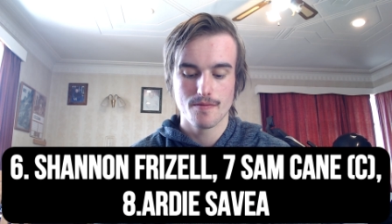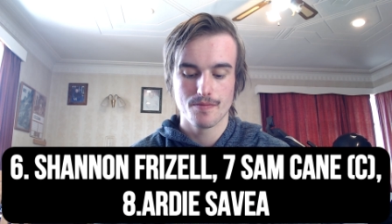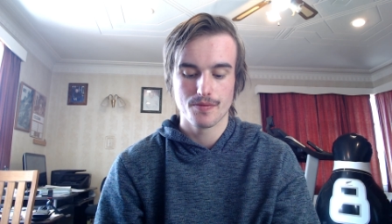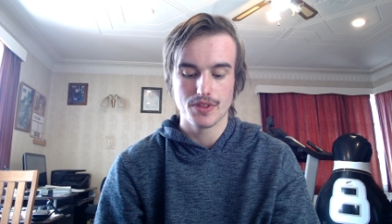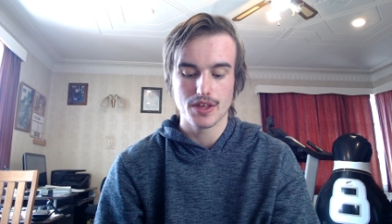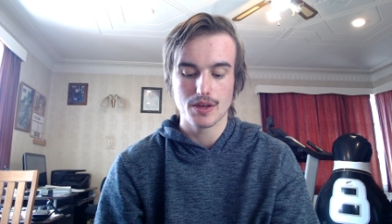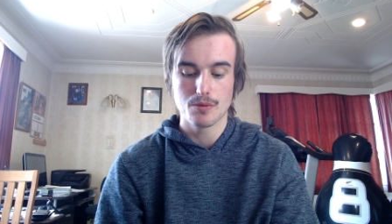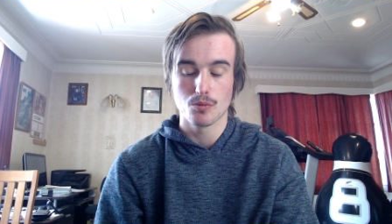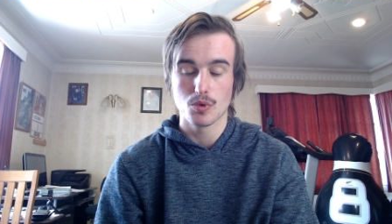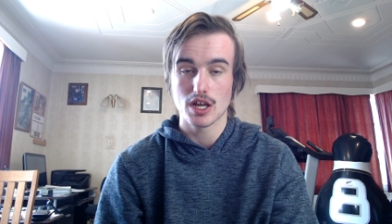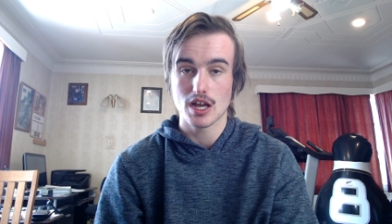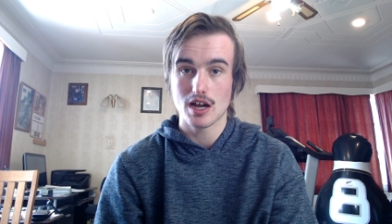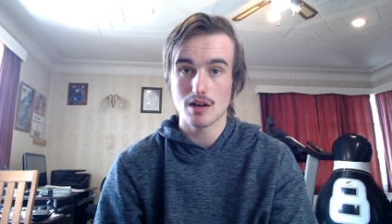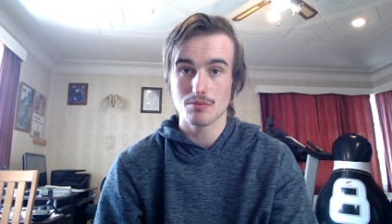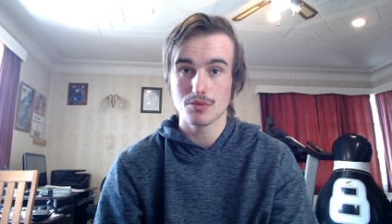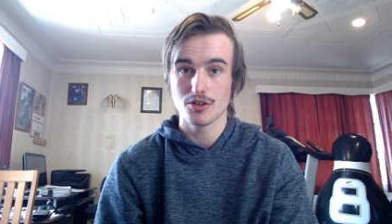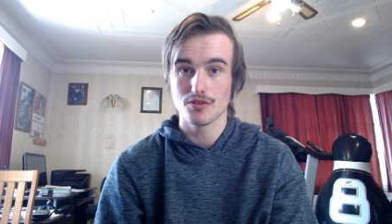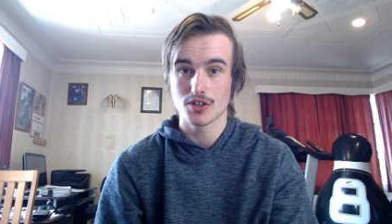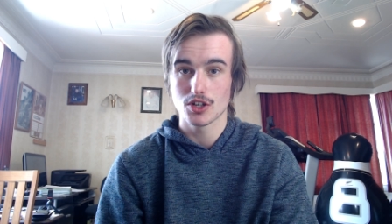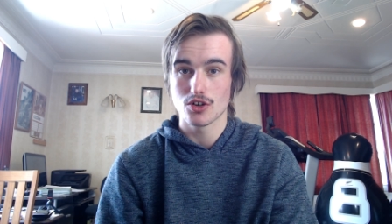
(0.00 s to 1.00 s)
Then we are
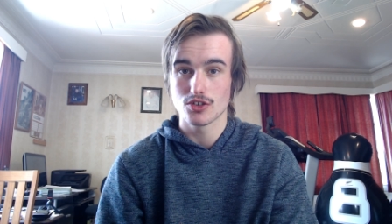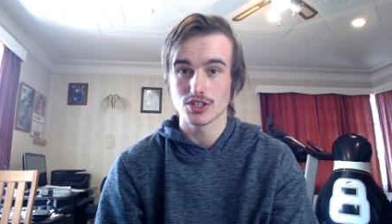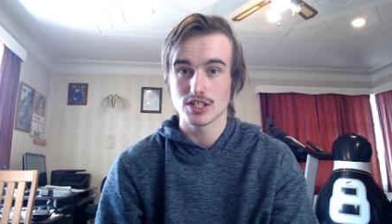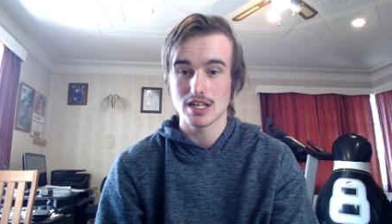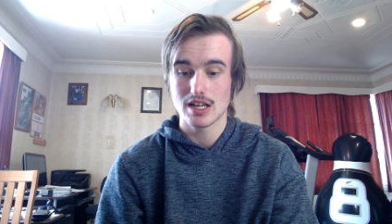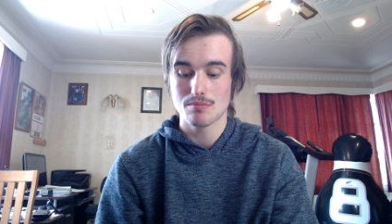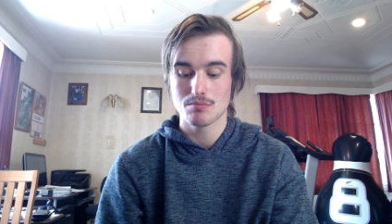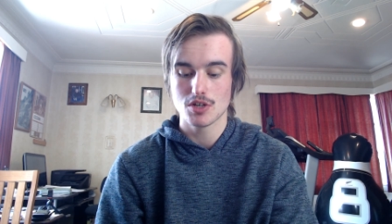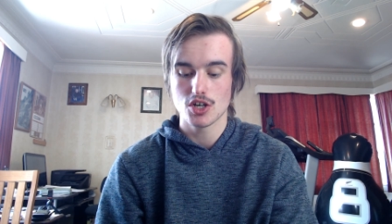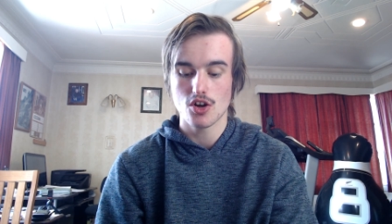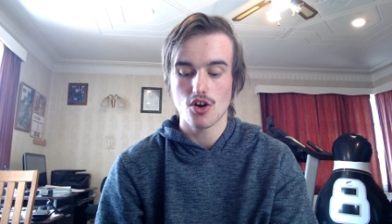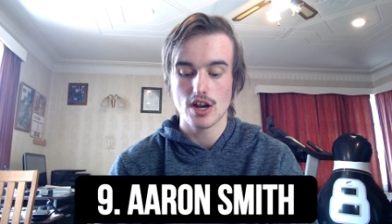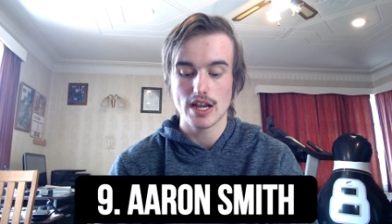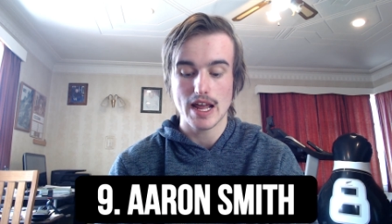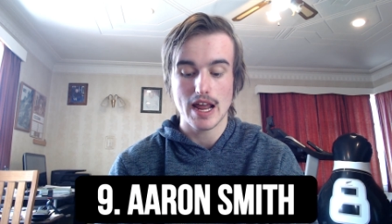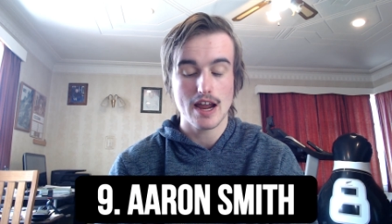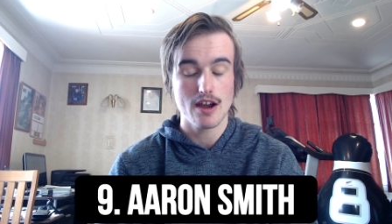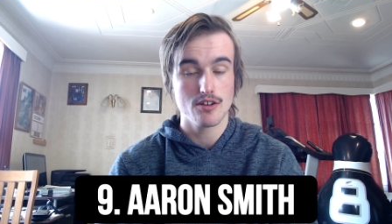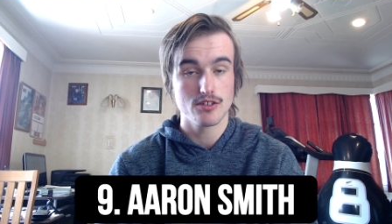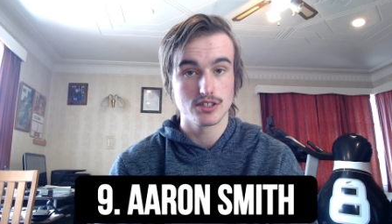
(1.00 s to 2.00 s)
moving on to number 9.
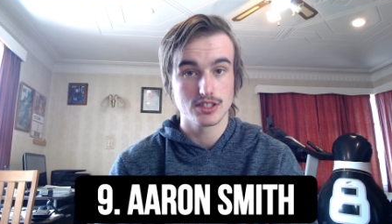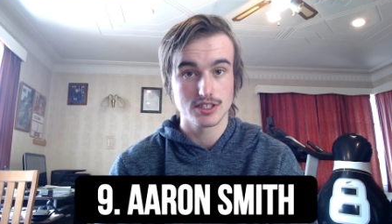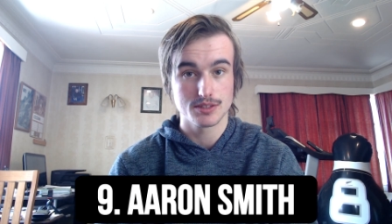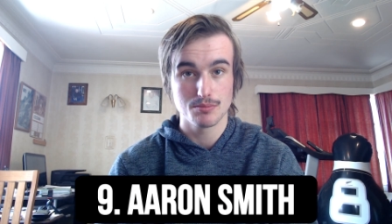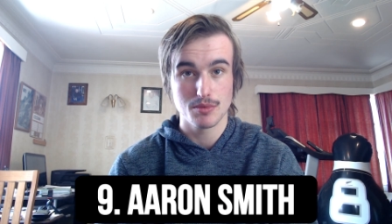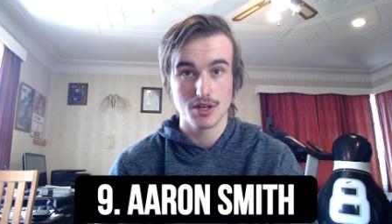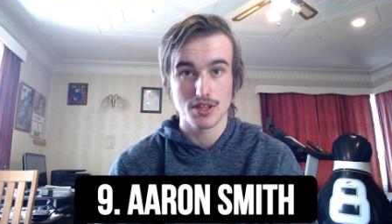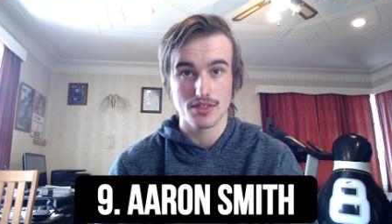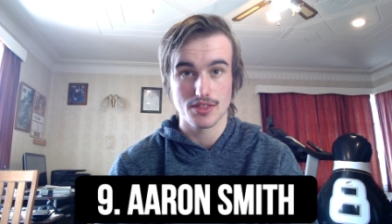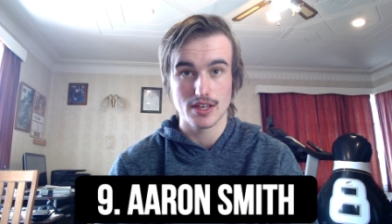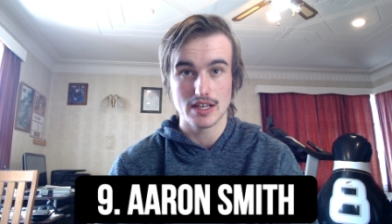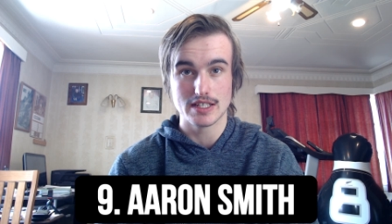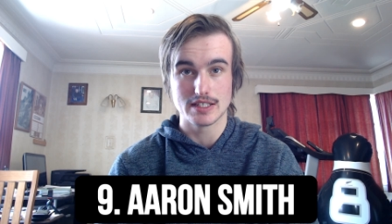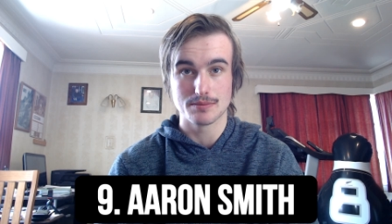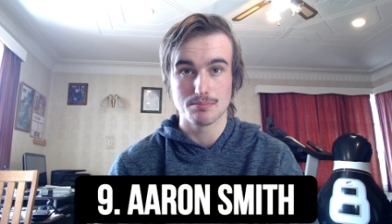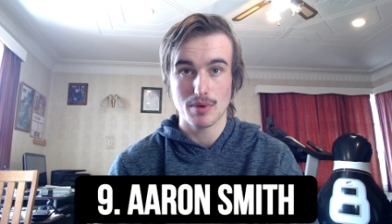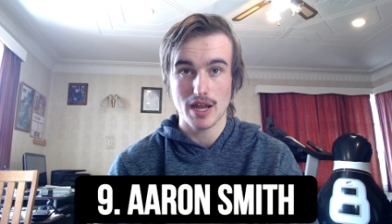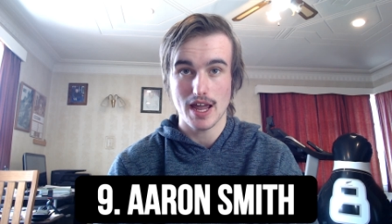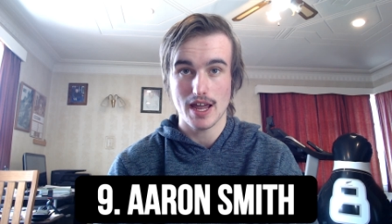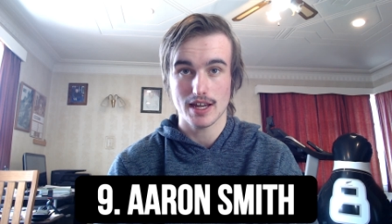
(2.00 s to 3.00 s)
Aaron Smith is
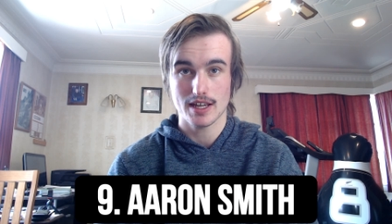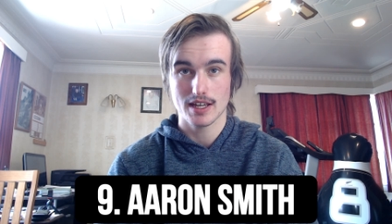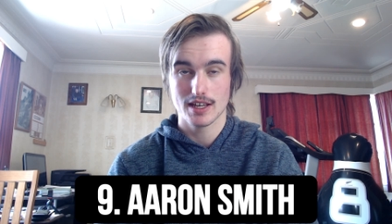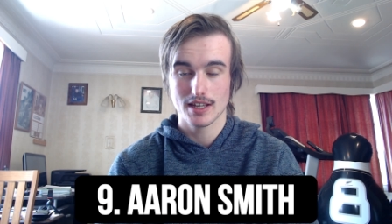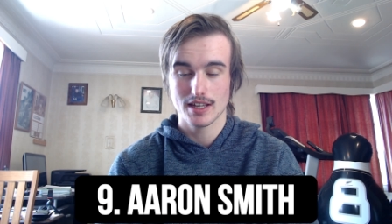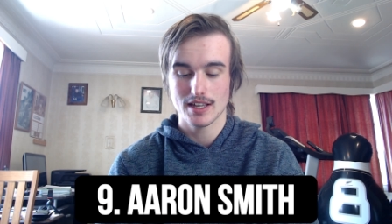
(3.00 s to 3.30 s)
back